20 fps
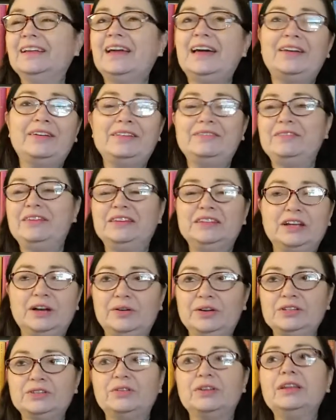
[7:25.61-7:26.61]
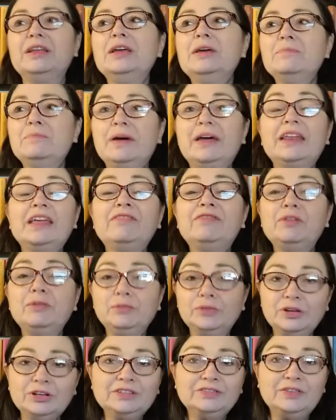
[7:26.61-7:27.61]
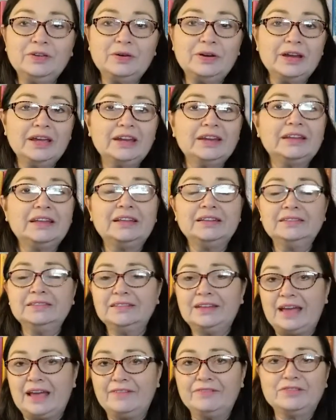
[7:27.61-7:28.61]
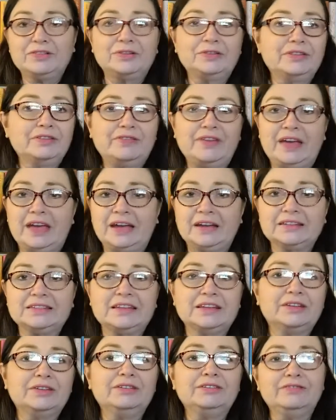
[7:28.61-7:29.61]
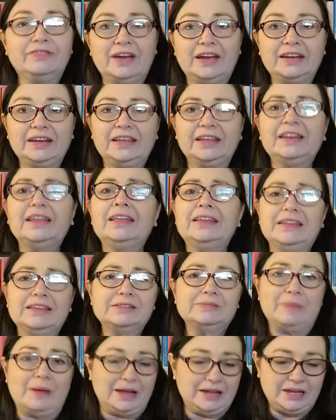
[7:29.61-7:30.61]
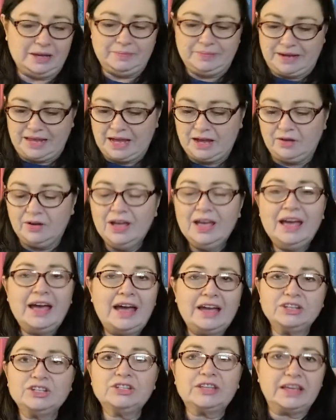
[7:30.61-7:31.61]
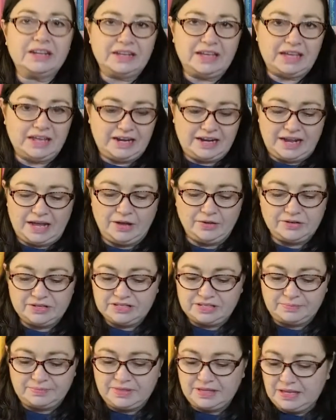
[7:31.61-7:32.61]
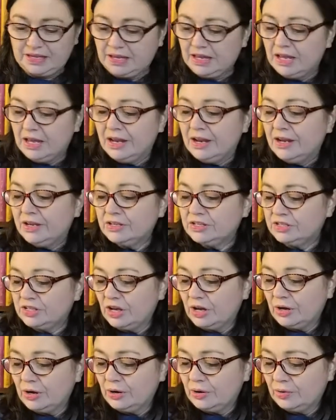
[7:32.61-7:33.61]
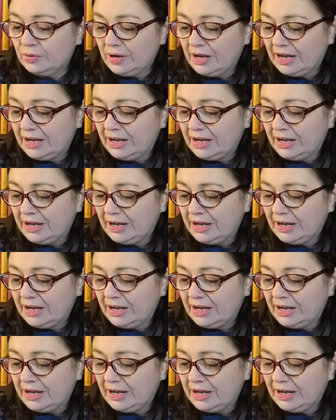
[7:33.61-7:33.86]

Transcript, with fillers: even need to go into it, but if you looked for it after the fact and couldn't find it, it is back up now. I just had to edit out something, so